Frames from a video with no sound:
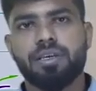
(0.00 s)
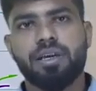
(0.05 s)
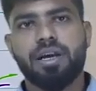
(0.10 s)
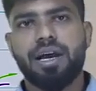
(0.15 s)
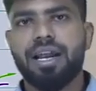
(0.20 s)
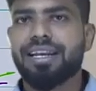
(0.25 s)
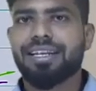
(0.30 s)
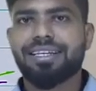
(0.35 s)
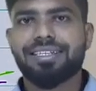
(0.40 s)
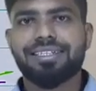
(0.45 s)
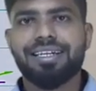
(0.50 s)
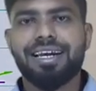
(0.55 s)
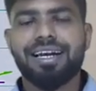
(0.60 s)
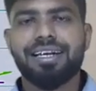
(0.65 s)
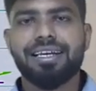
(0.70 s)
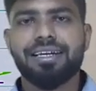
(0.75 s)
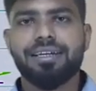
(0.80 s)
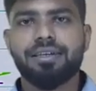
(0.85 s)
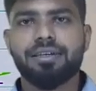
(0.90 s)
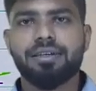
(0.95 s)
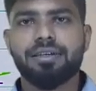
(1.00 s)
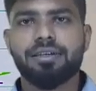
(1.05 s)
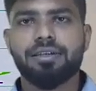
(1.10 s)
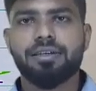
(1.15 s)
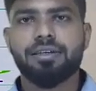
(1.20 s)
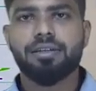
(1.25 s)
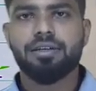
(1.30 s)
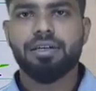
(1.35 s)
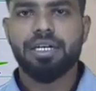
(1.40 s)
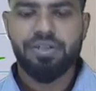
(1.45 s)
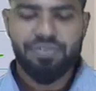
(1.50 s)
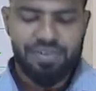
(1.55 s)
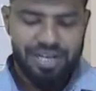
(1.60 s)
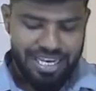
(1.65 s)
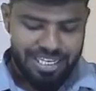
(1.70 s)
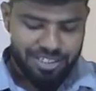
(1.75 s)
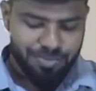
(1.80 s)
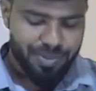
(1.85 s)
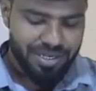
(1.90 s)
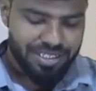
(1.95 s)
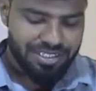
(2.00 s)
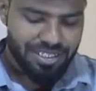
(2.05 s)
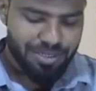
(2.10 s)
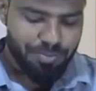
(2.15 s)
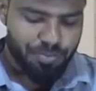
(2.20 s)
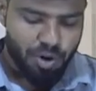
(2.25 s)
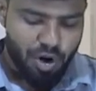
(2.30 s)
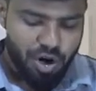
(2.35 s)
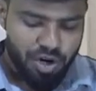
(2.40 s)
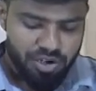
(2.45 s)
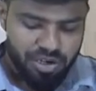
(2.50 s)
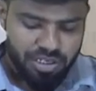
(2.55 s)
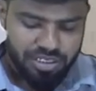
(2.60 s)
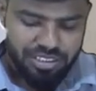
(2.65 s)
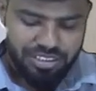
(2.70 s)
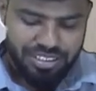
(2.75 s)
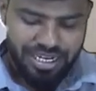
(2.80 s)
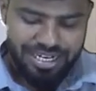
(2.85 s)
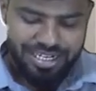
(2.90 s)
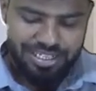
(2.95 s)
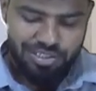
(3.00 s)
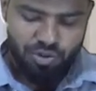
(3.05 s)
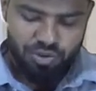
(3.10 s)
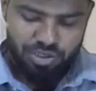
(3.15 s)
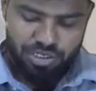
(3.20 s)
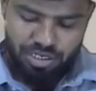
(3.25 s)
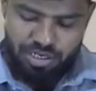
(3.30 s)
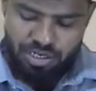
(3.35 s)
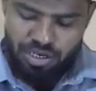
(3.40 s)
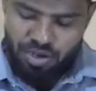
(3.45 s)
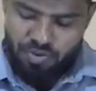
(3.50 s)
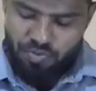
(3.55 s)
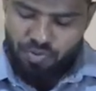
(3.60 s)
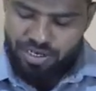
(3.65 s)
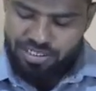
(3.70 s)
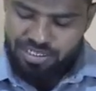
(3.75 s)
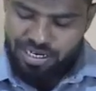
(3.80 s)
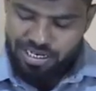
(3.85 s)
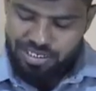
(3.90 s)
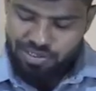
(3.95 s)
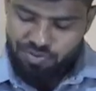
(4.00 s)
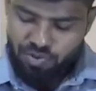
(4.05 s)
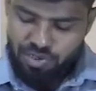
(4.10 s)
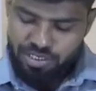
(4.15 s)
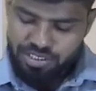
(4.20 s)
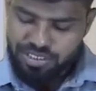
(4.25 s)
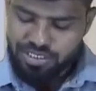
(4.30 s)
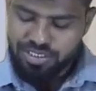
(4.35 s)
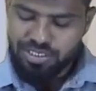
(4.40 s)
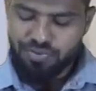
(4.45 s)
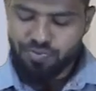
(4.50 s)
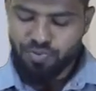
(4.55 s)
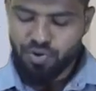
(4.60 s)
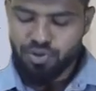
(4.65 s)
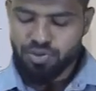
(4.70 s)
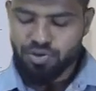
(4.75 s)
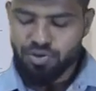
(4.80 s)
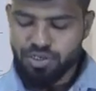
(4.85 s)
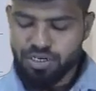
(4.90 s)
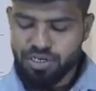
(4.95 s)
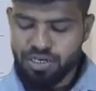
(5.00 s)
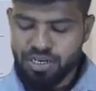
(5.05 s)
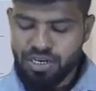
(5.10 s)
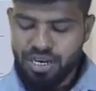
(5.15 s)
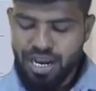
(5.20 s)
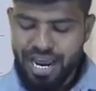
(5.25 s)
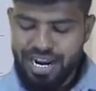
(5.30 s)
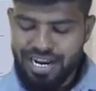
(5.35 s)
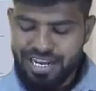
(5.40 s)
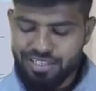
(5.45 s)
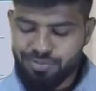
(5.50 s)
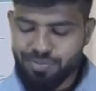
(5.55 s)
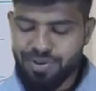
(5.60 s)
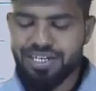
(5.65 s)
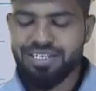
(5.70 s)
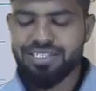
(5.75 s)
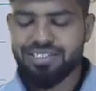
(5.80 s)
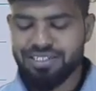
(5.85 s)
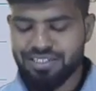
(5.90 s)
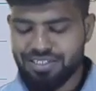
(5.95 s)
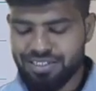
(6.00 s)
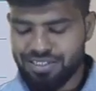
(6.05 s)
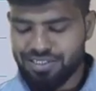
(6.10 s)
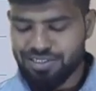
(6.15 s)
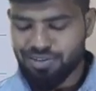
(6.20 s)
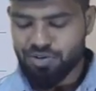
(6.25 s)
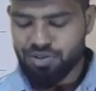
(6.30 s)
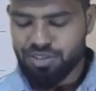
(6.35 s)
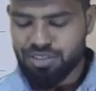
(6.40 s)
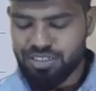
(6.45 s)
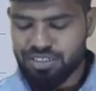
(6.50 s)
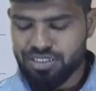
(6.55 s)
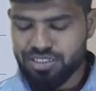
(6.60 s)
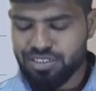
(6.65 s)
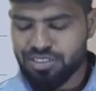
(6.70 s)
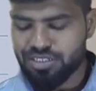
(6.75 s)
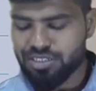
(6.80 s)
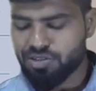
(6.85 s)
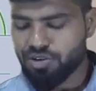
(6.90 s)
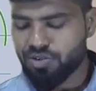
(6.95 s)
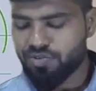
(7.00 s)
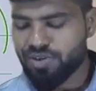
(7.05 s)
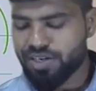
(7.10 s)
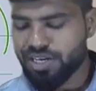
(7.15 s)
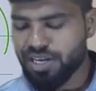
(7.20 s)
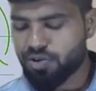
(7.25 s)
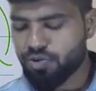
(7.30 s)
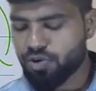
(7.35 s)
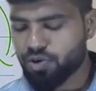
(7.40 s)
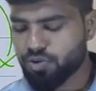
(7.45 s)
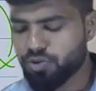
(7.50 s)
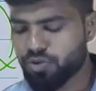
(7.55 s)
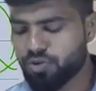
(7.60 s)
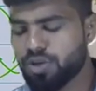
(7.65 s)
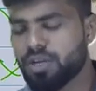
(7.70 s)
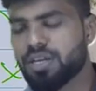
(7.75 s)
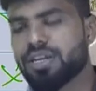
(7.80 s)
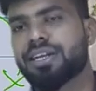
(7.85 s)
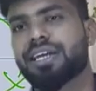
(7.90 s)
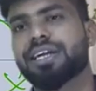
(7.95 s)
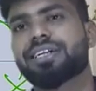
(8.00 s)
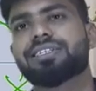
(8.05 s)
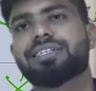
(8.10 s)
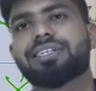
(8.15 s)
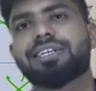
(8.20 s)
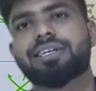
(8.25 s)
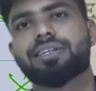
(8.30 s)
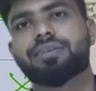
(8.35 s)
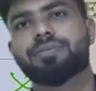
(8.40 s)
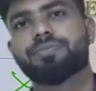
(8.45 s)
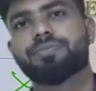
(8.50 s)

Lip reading: Understanding? It will expire. See, product cost is 80,000. We are charging only 64,000. Unexpired is 16,000. This 16,000 will take over to next year.